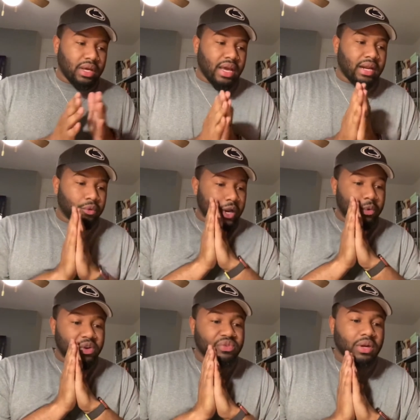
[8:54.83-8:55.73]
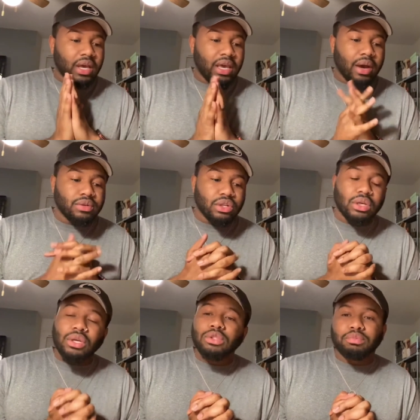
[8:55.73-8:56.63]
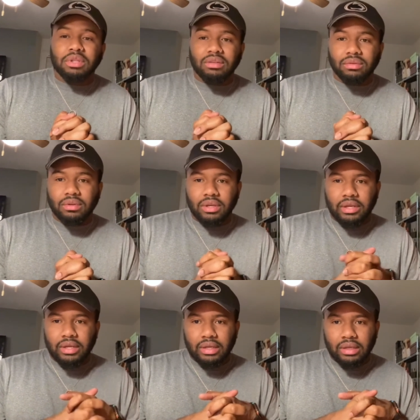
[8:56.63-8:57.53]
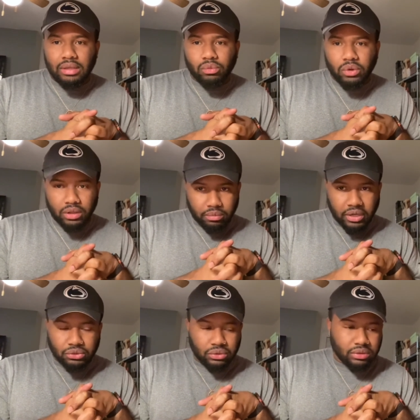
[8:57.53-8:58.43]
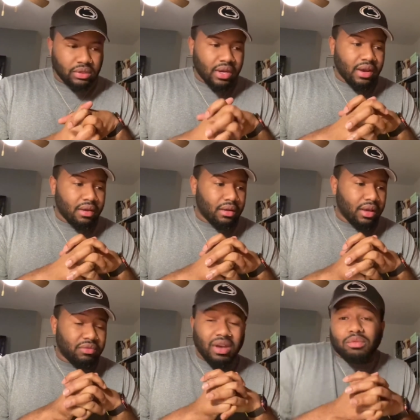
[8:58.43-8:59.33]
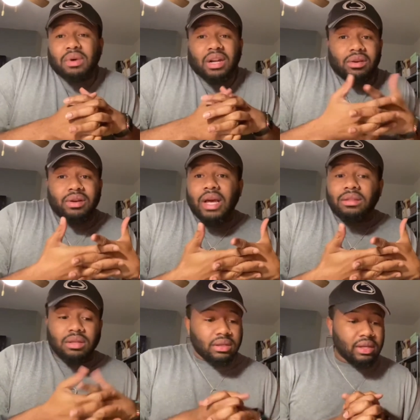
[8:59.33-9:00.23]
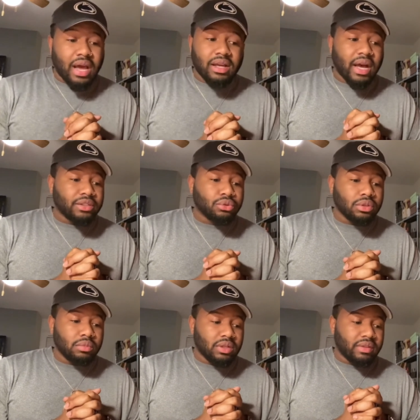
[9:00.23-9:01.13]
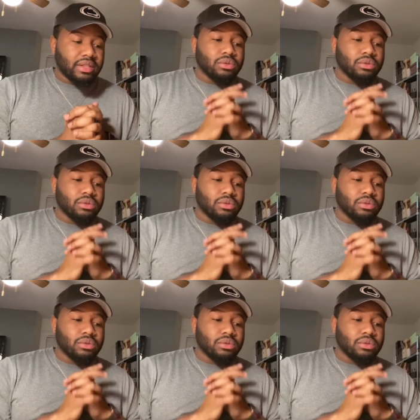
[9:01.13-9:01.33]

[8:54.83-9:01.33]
And when I worked for Nike, I was a huge believer in in one of the mantras: if you have a body, you're an athlete, and I, I truly believe that.